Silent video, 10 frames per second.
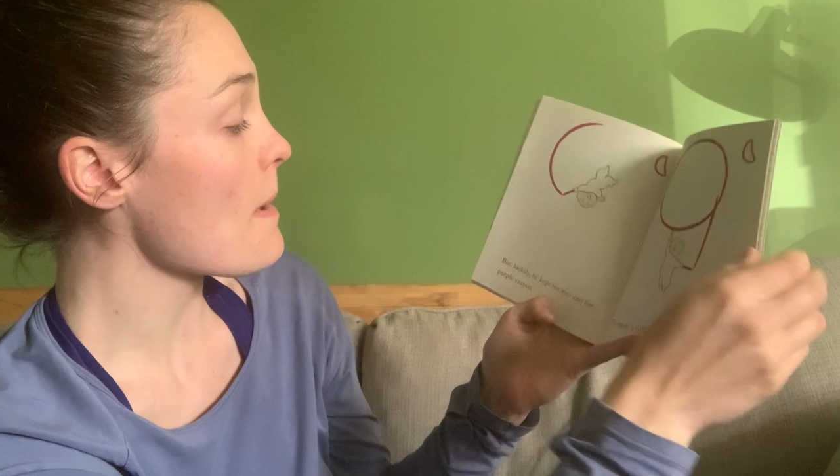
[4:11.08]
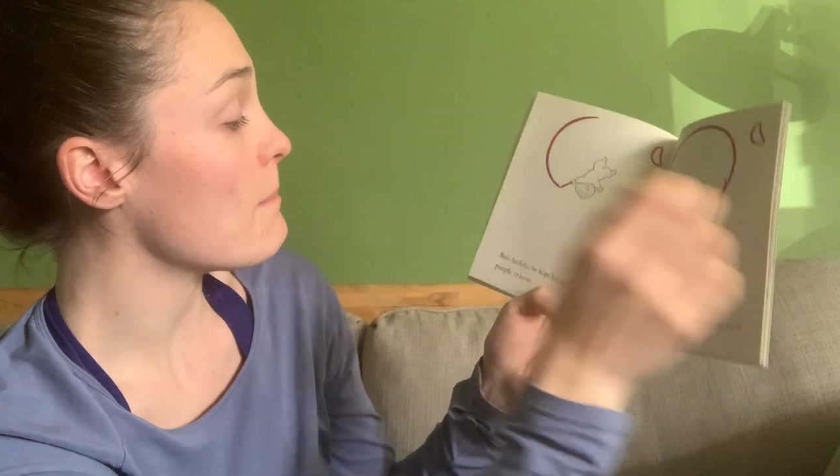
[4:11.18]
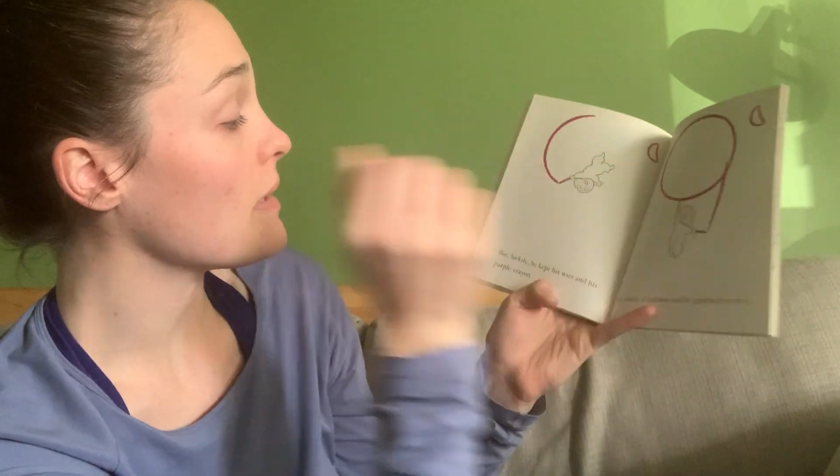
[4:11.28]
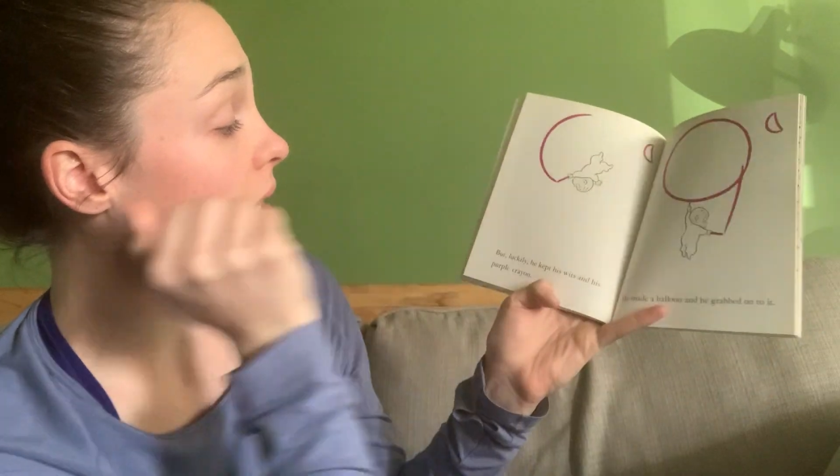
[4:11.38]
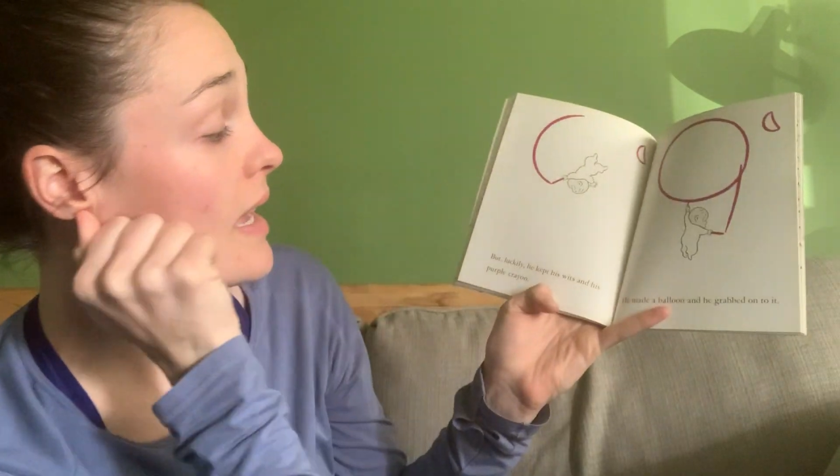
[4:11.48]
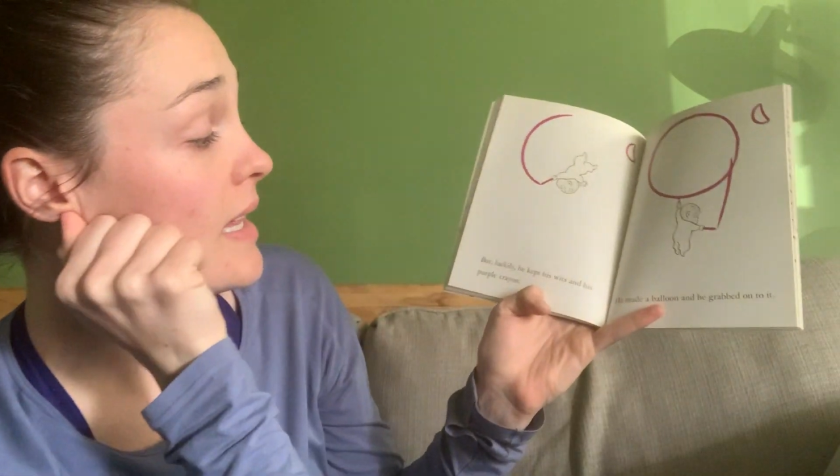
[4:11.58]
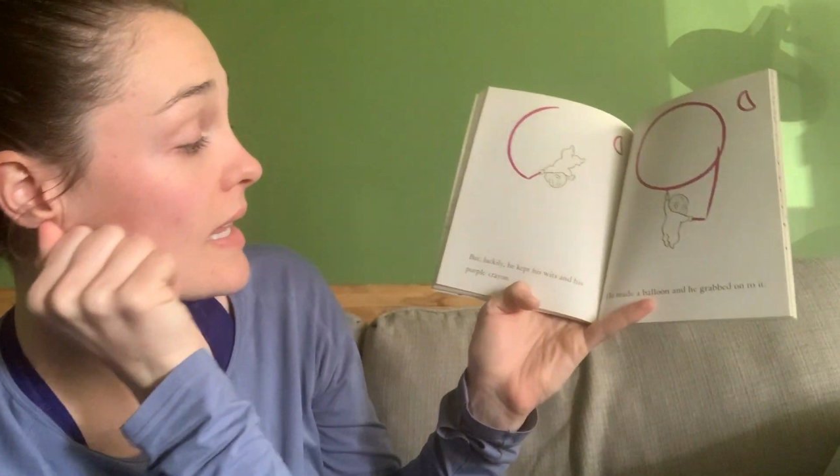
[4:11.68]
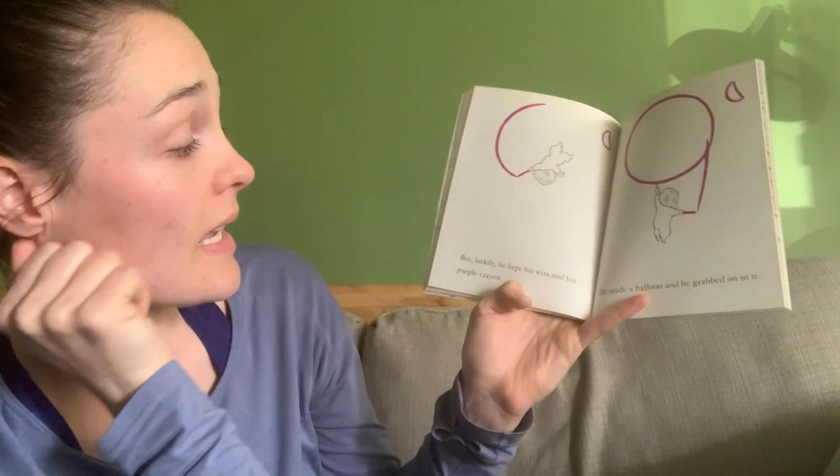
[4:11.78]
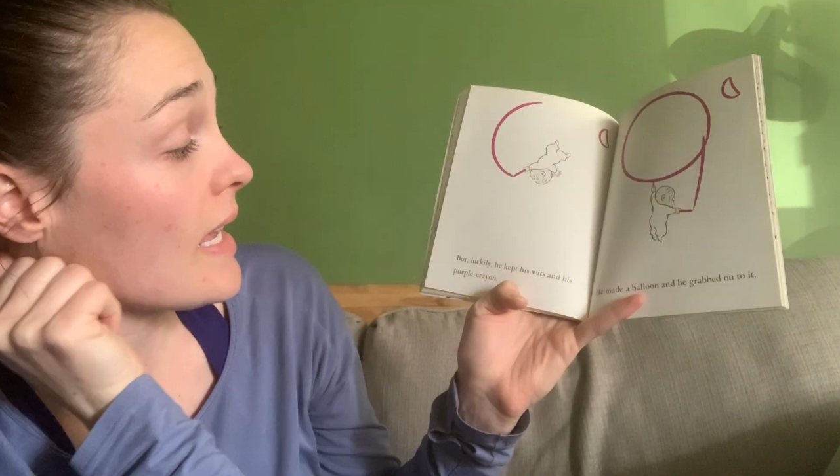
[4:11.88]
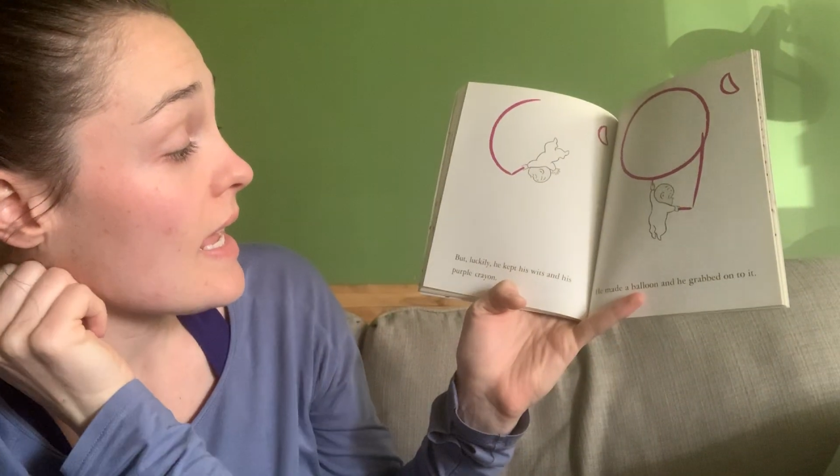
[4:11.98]
But
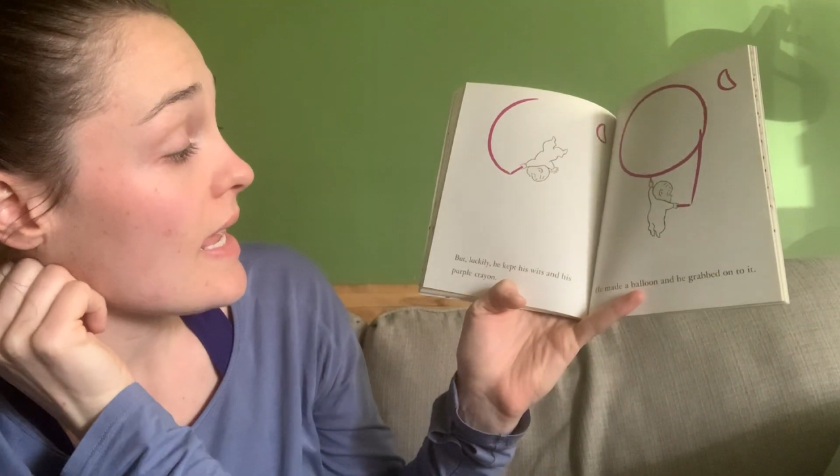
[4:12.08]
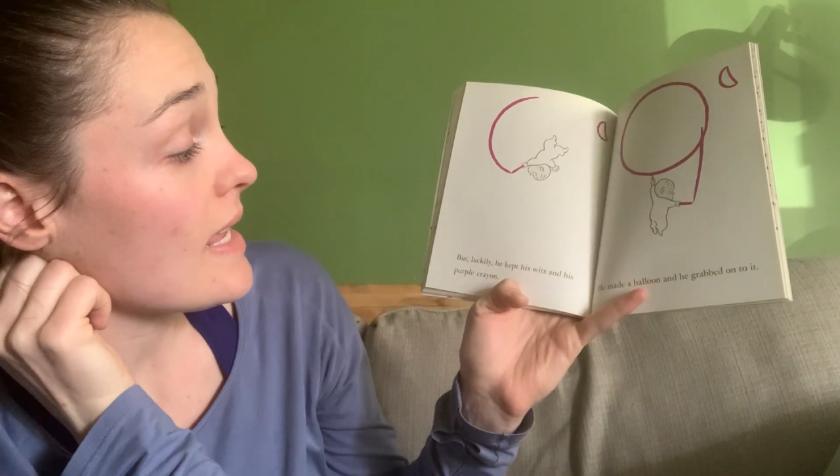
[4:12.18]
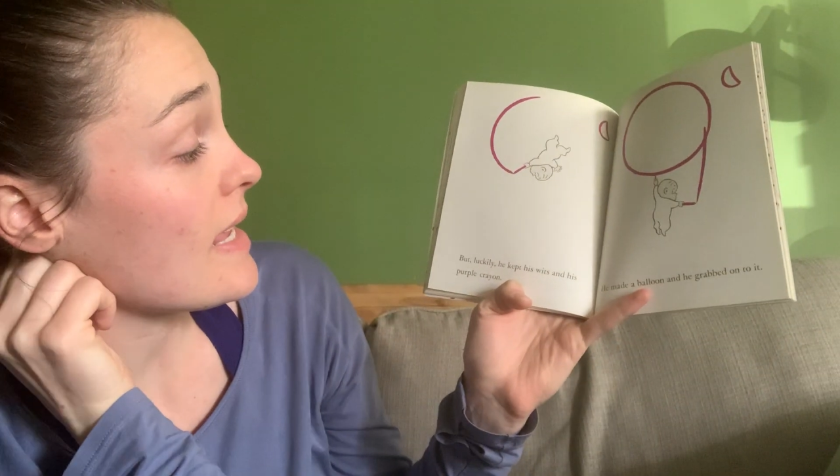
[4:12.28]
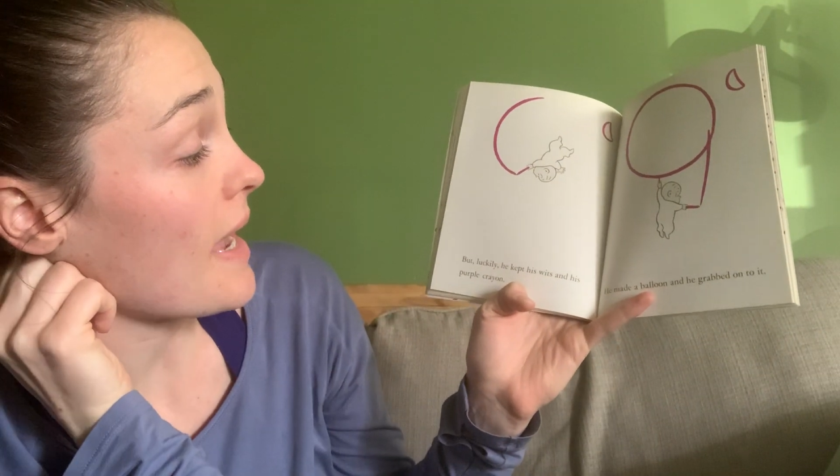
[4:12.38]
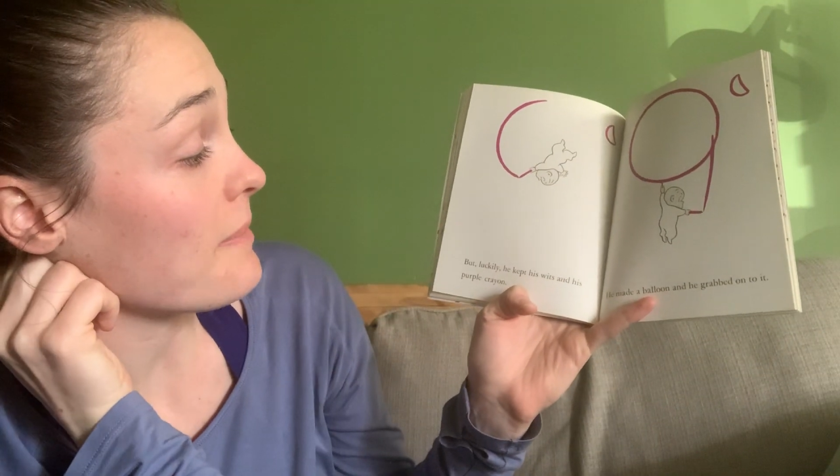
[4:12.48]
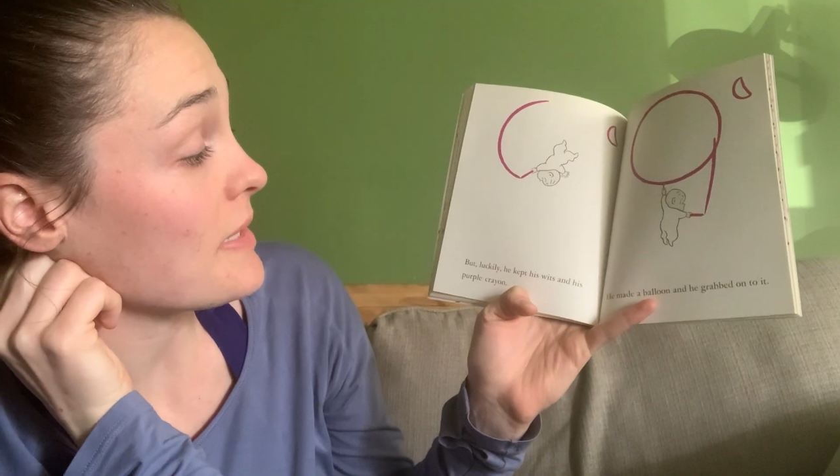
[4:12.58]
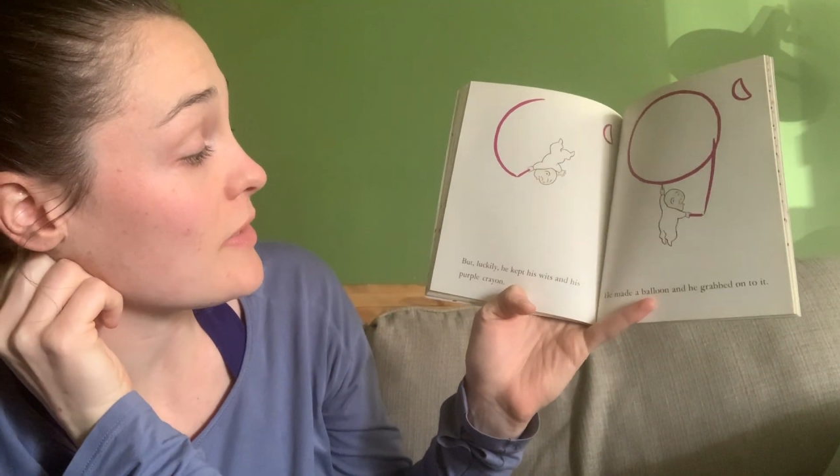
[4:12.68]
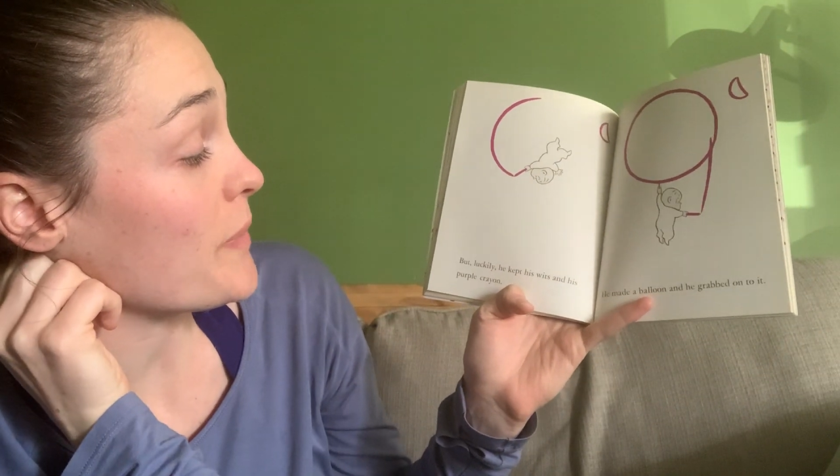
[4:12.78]
luckily, he kept his